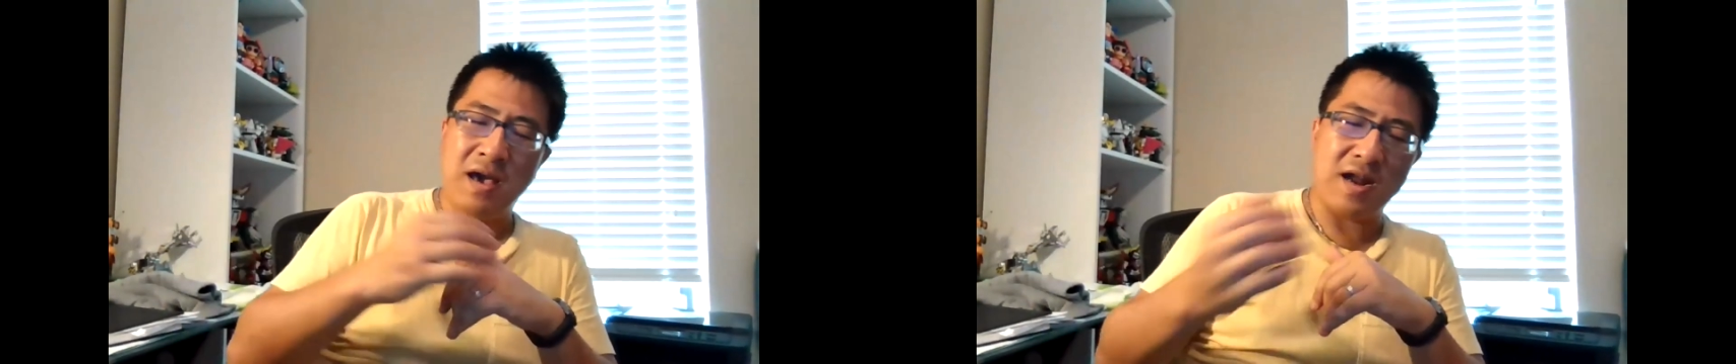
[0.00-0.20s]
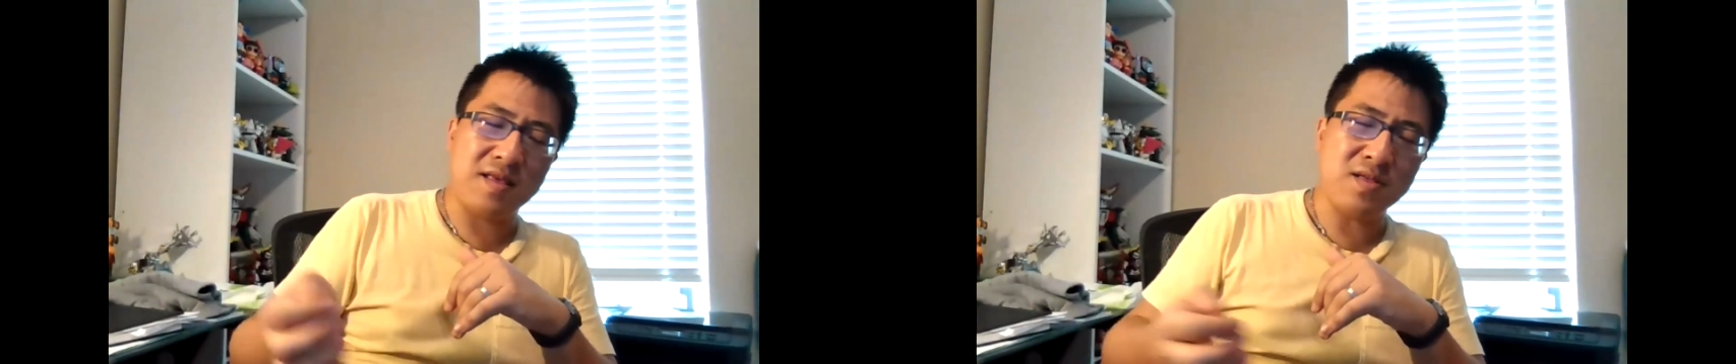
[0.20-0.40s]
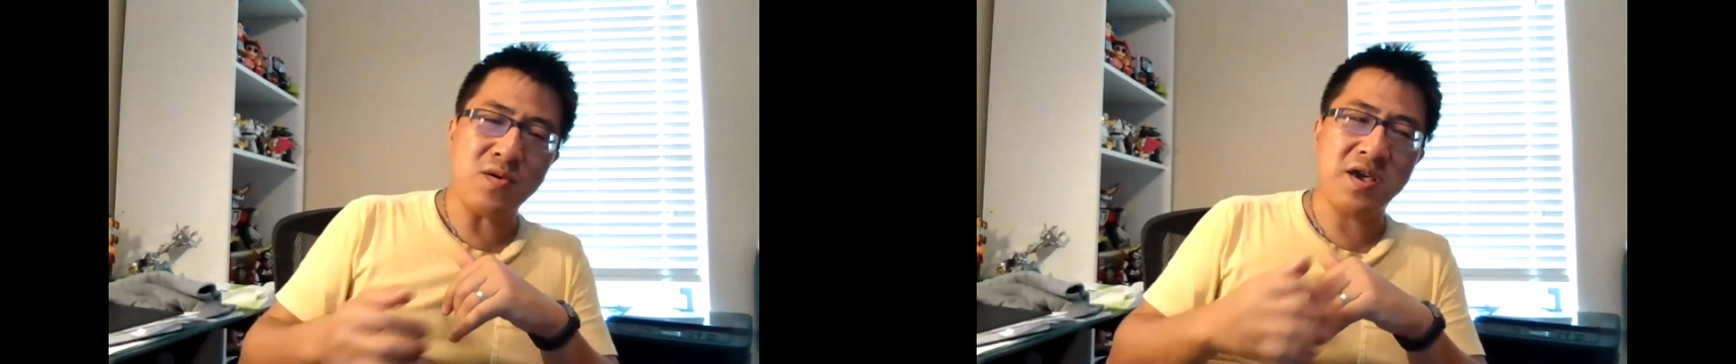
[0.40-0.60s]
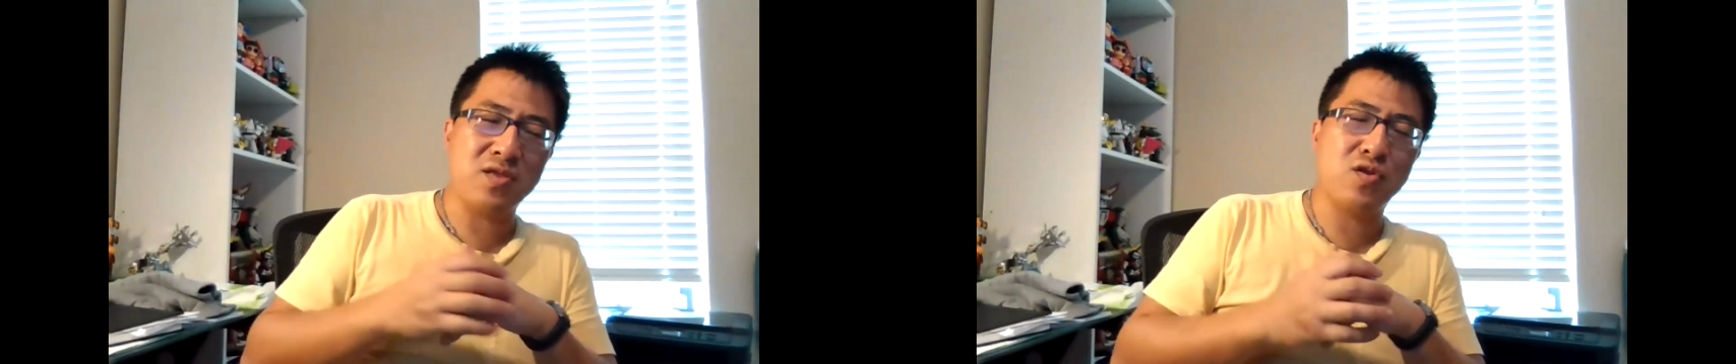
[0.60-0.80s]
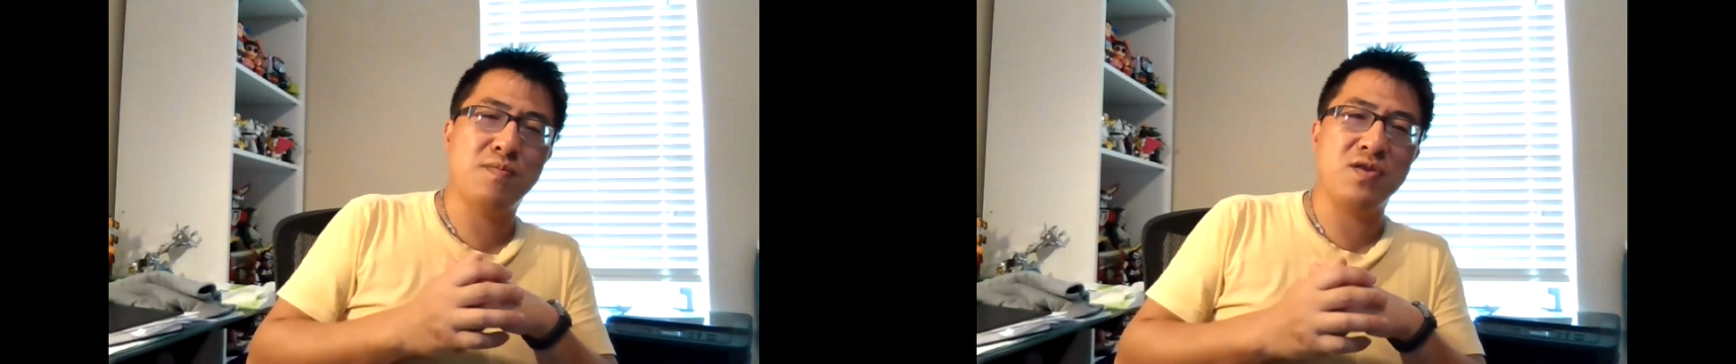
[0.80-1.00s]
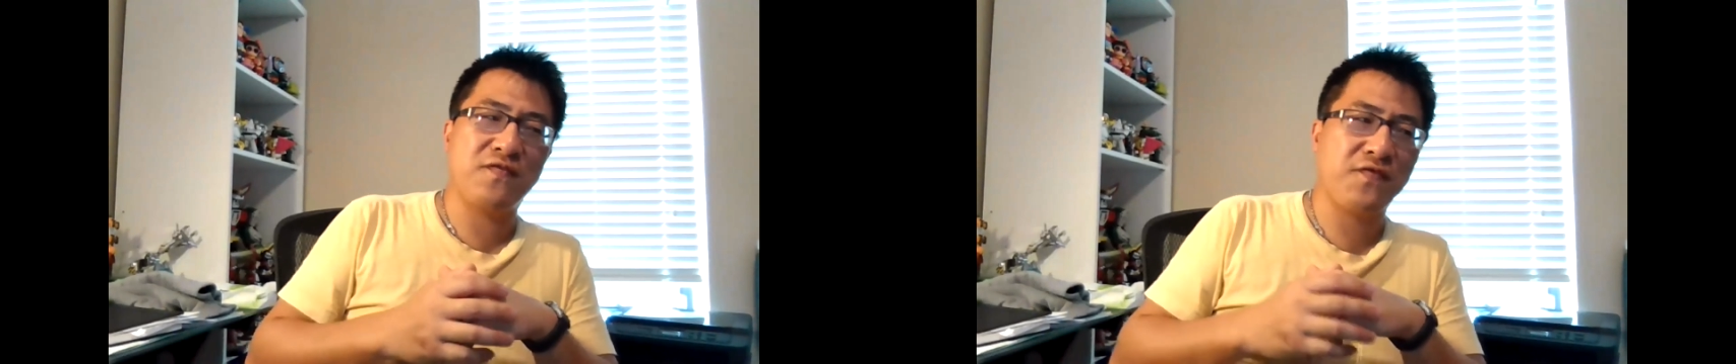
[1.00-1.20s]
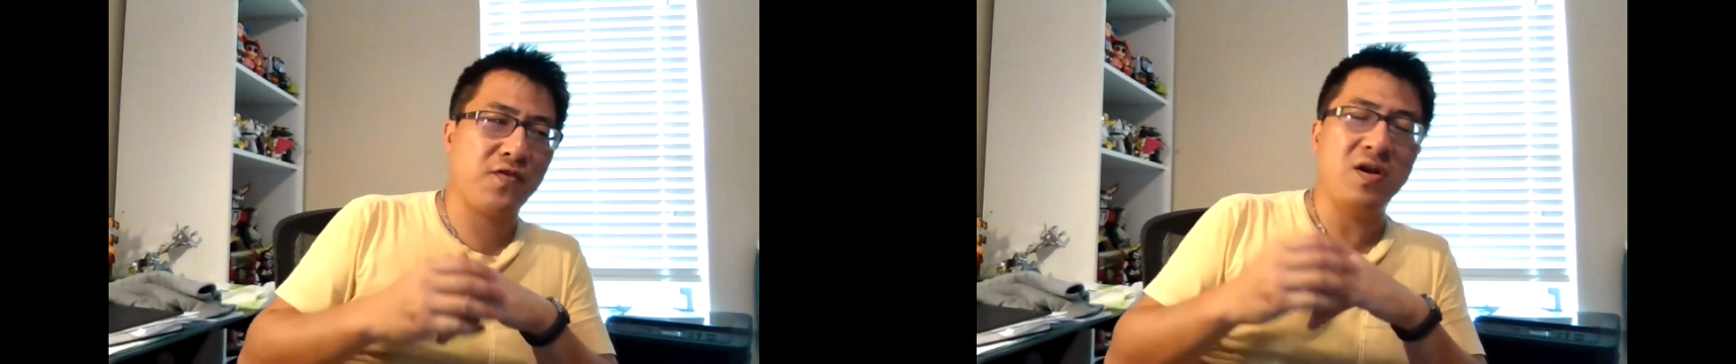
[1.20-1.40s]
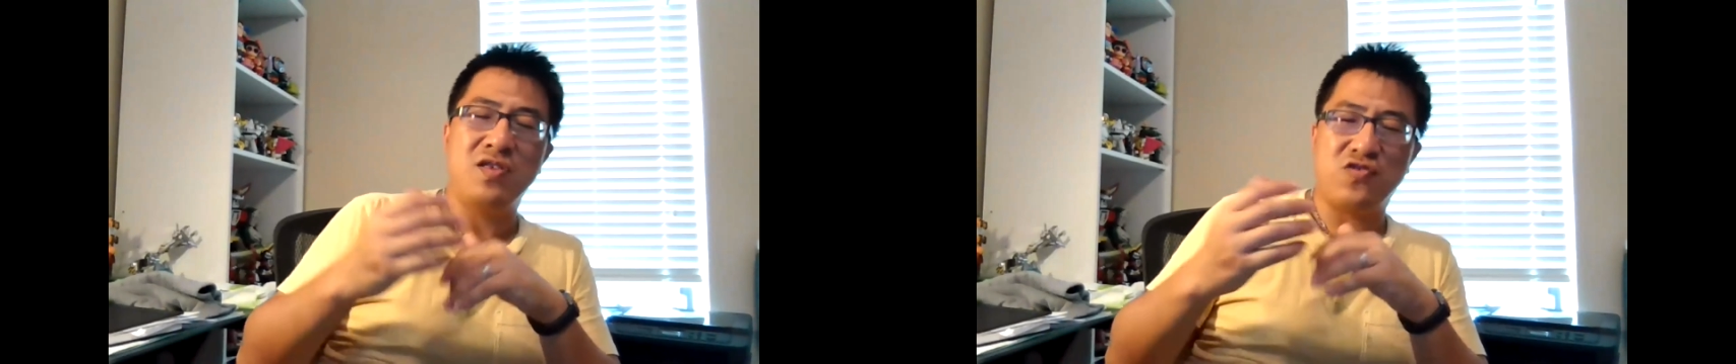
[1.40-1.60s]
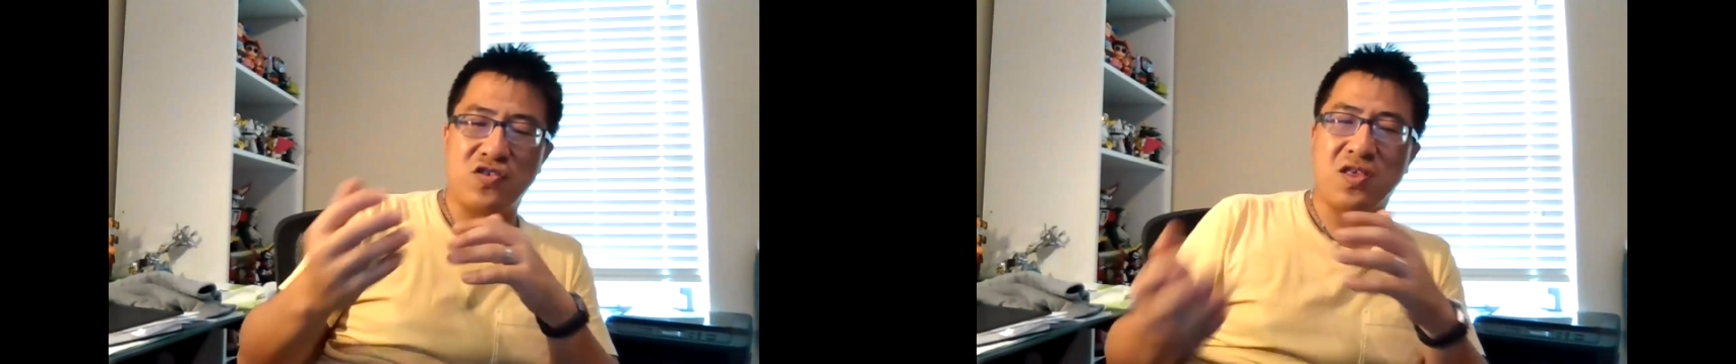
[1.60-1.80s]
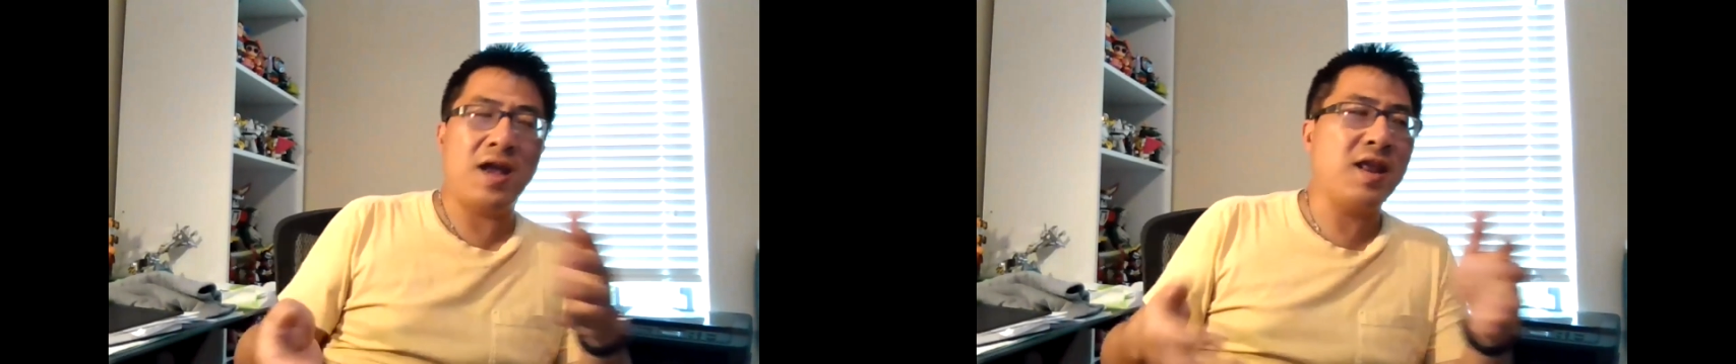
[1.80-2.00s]
And they don't care too much for
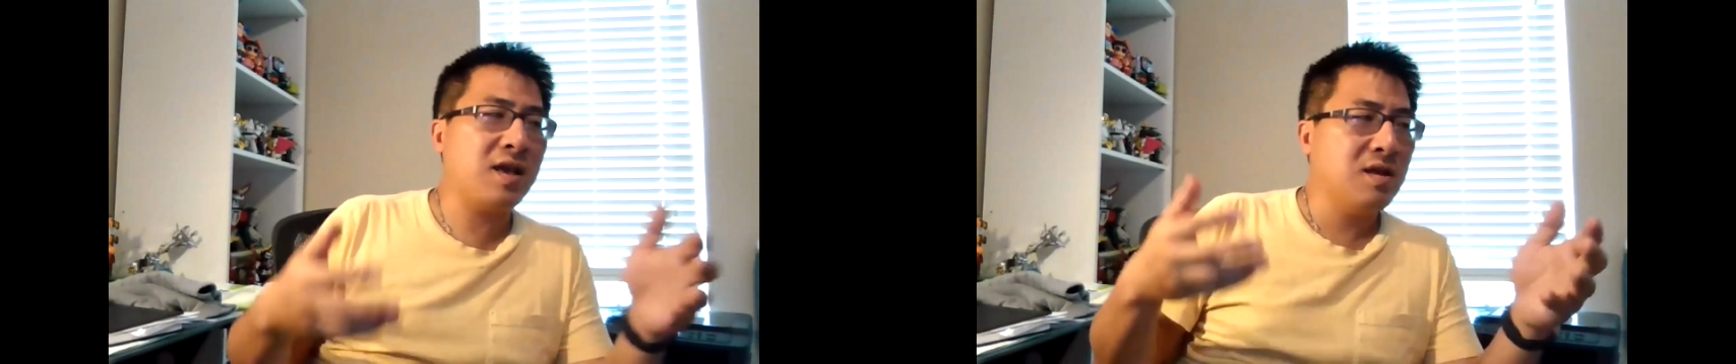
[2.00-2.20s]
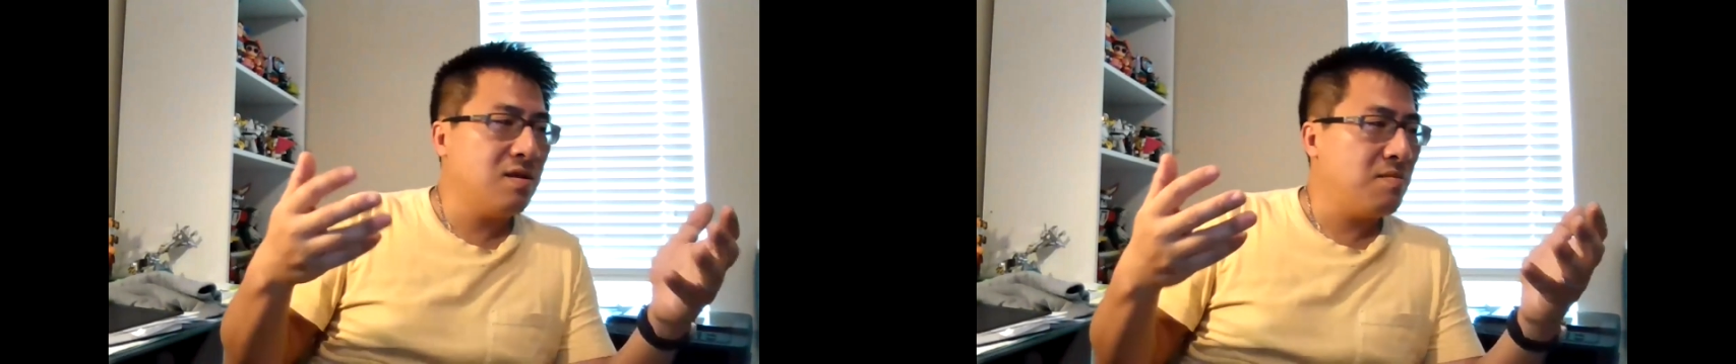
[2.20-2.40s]
just getting